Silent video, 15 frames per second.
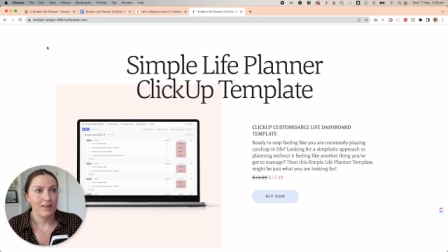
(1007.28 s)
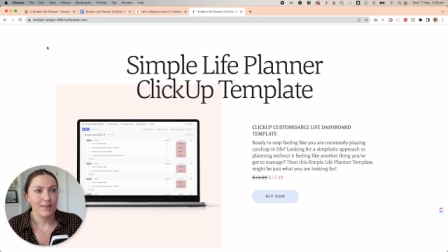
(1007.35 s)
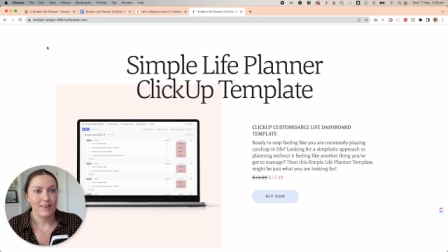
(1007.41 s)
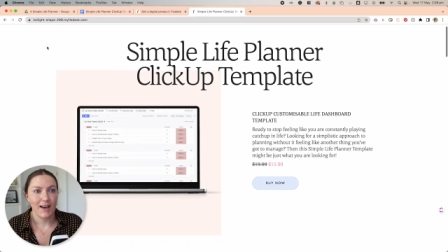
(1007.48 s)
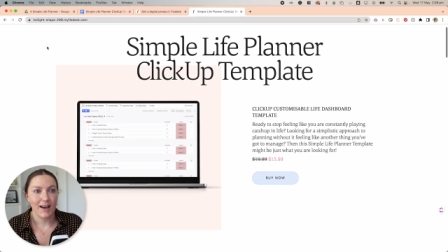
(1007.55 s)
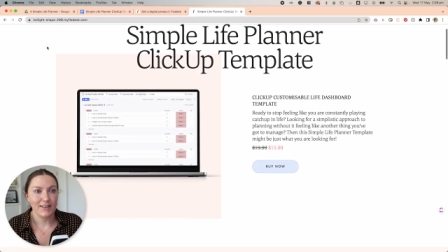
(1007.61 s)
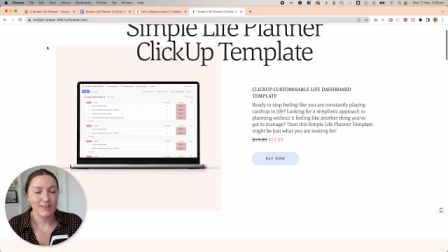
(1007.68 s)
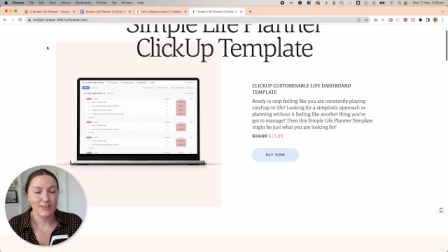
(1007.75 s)

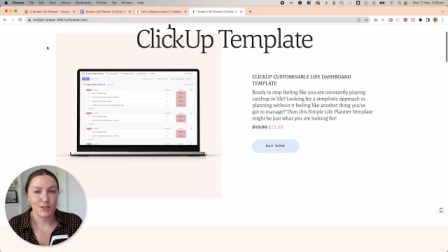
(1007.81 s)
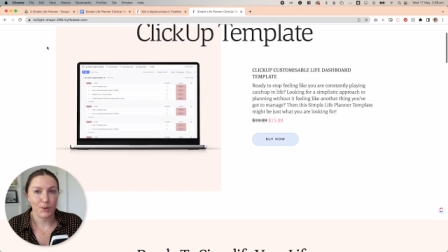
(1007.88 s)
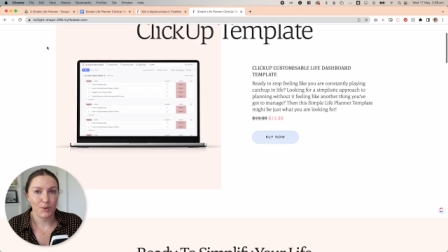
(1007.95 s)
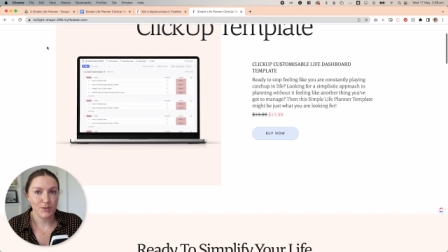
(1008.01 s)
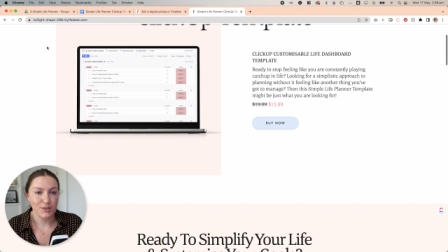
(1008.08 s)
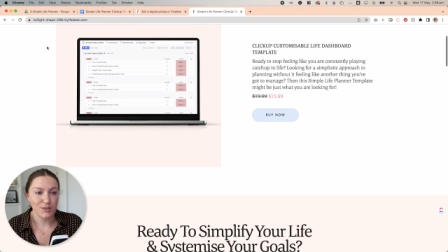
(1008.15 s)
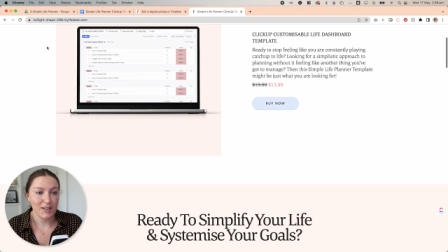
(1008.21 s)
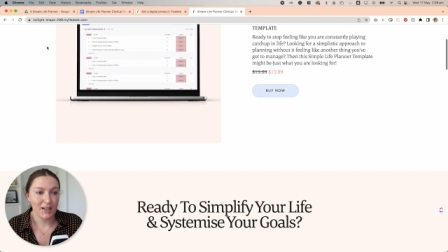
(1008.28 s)
that is going
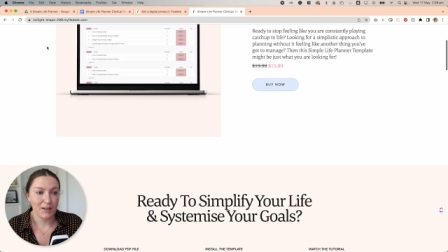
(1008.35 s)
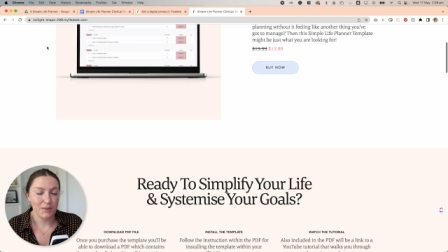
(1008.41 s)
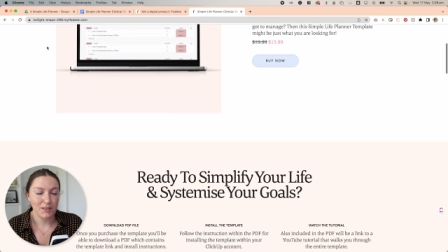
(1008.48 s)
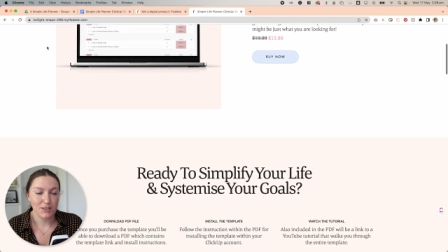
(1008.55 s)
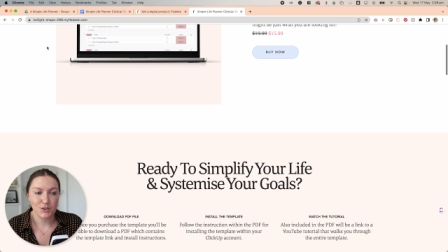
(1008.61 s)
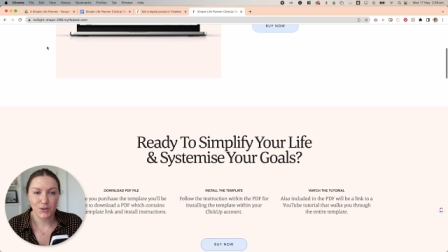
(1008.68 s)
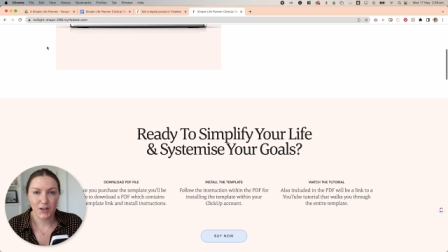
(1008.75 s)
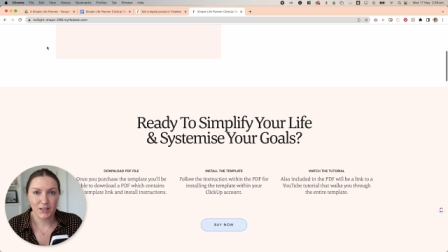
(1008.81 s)
to take me
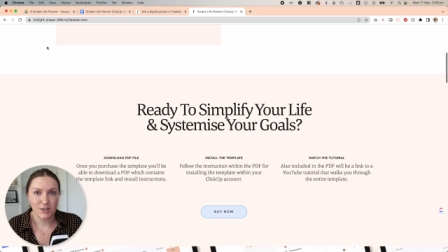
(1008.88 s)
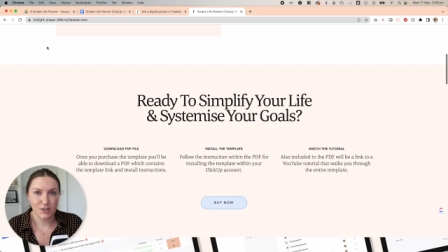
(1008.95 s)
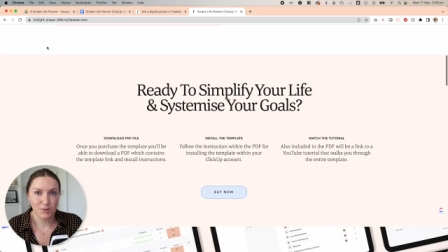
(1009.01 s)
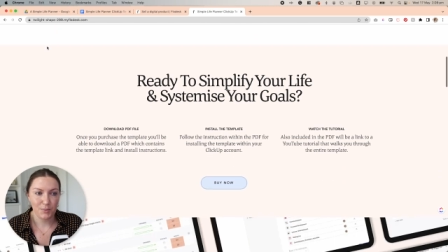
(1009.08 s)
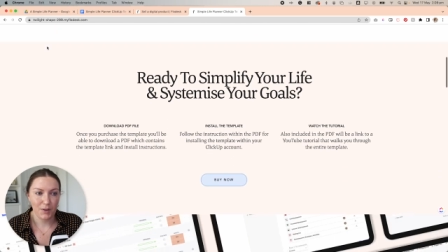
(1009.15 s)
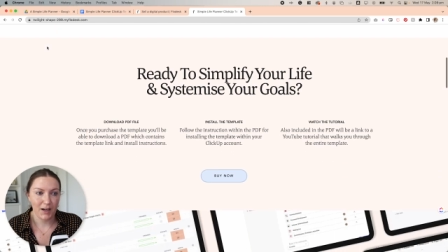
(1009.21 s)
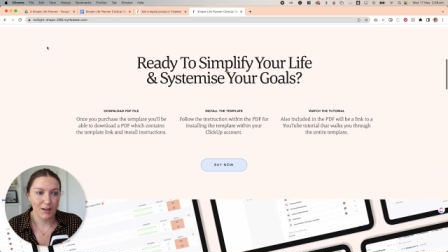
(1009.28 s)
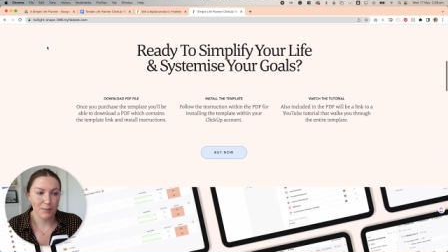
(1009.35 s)
straight to
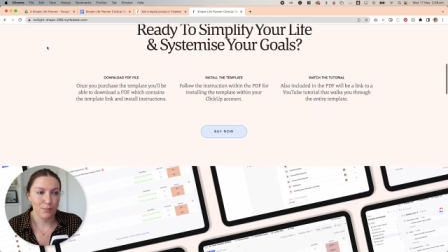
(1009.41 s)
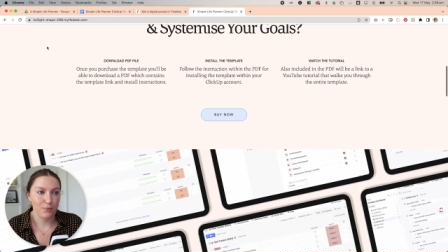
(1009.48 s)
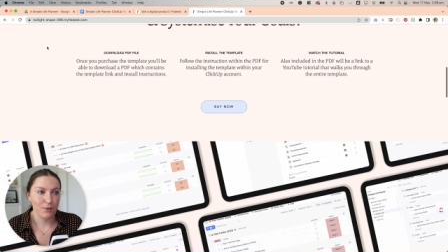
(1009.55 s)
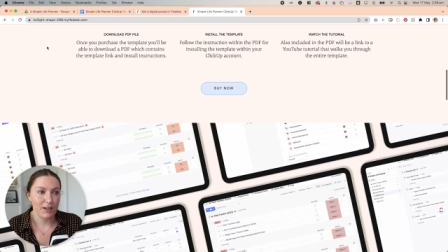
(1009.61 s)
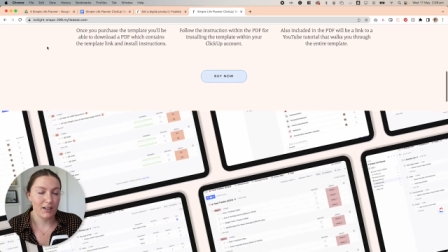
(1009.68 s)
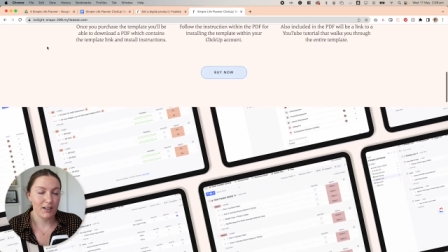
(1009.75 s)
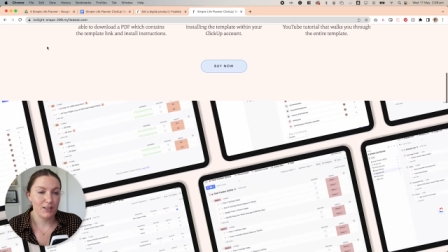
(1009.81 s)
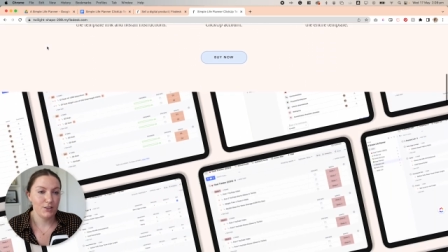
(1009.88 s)
my
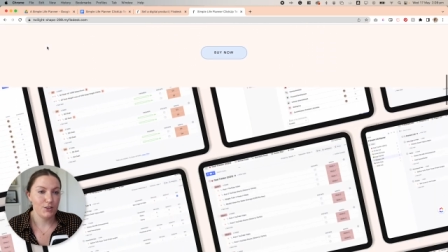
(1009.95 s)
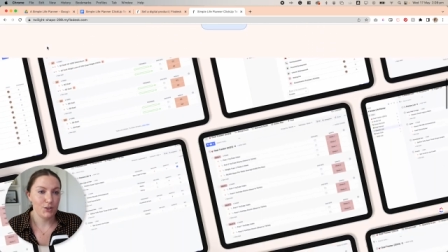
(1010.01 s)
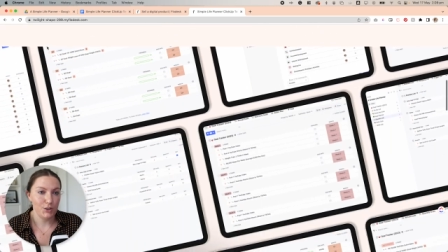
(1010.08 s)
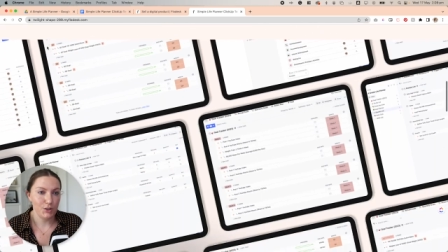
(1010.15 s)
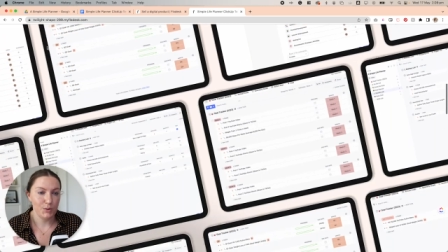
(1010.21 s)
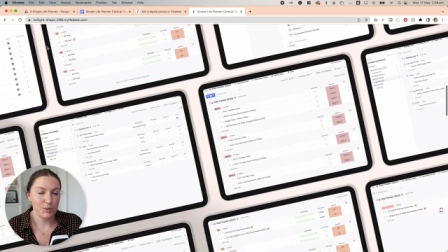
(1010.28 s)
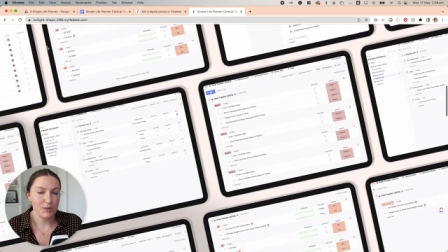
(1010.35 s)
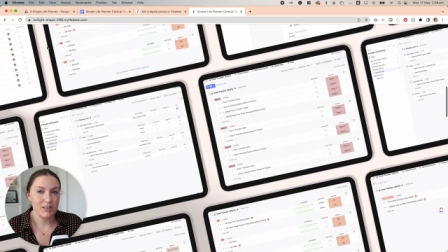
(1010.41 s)
brand
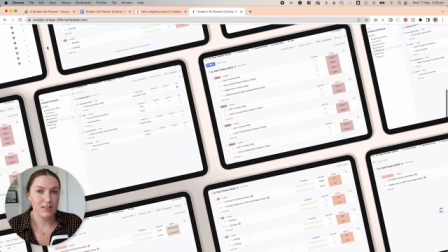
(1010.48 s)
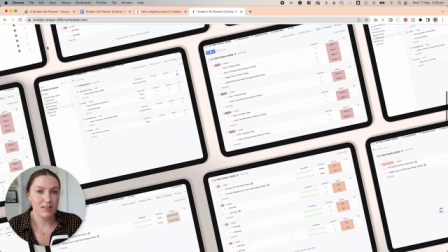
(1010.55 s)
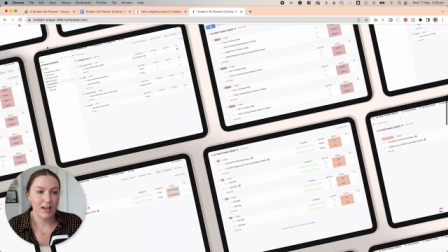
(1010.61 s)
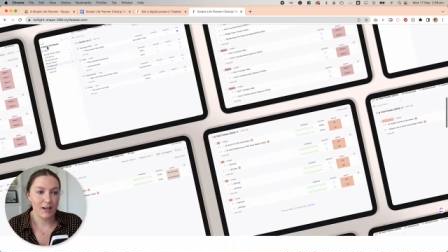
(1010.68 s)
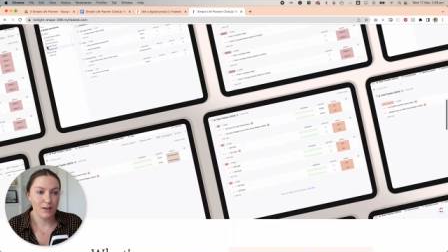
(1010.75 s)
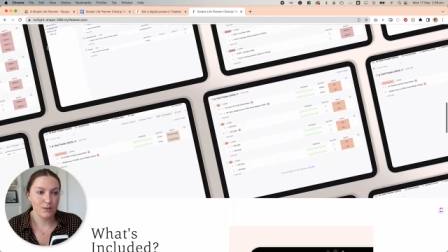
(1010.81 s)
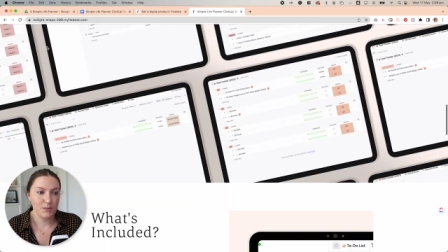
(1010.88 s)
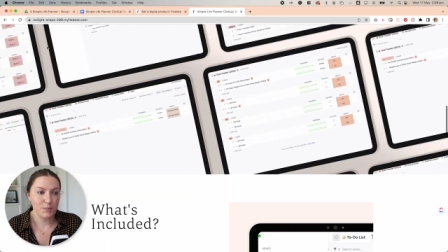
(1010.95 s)
new
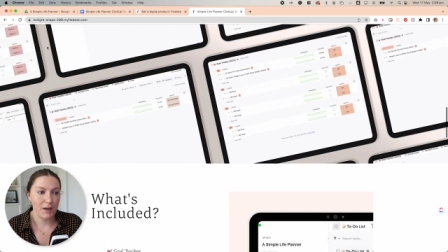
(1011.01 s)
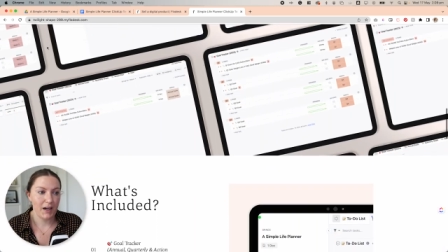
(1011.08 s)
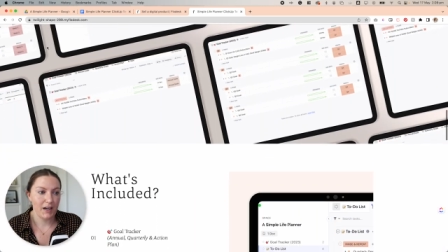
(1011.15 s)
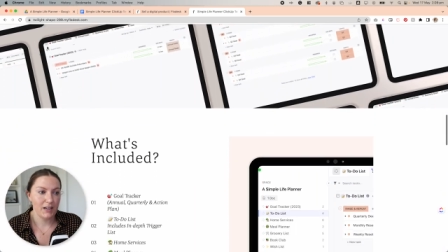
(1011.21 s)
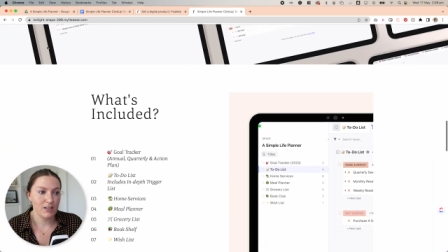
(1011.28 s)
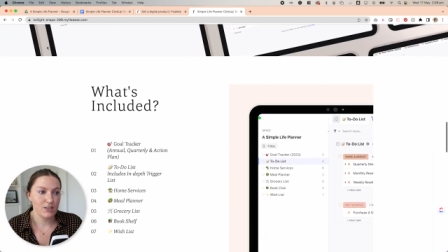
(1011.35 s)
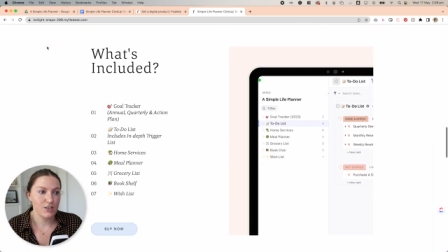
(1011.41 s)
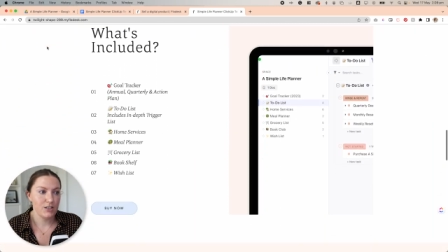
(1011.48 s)
sales
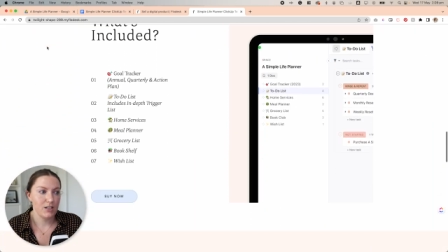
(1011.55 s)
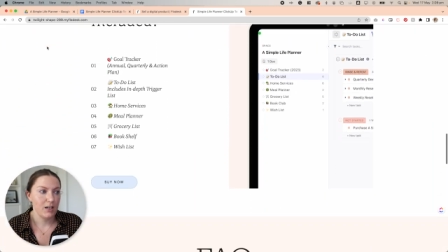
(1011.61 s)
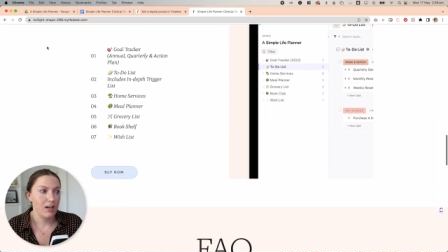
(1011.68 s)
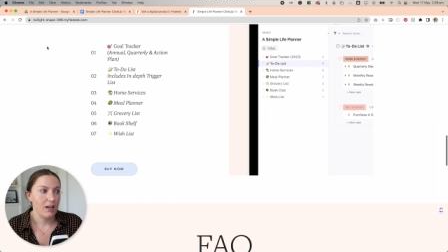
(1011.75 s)
page